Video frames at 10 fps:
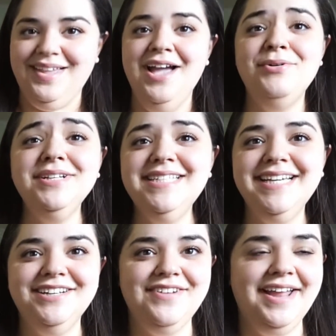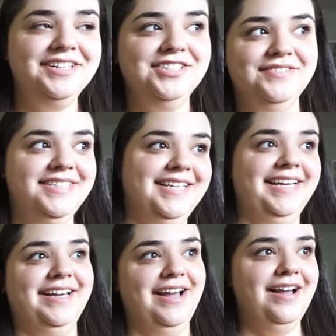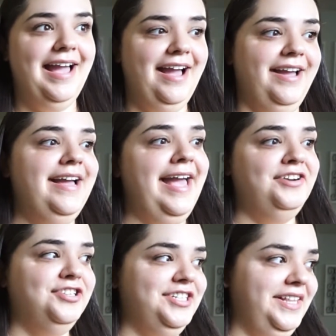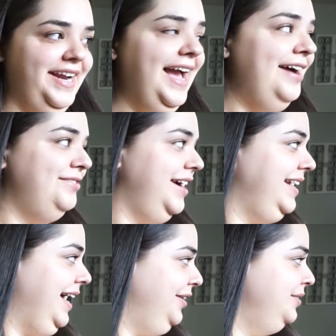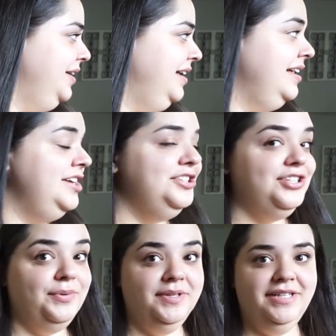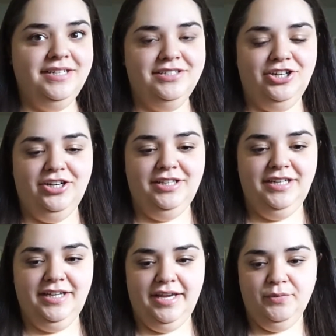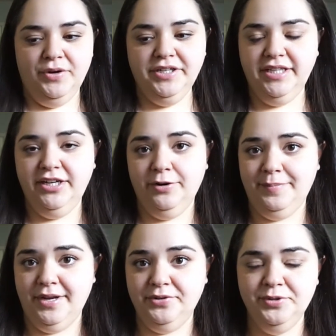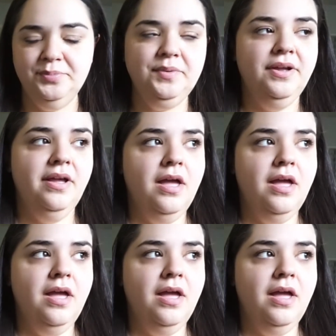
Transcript: I want to take advantage of this like energy that I have right now. So I really need to start cleaning. I want to clean our bedroom.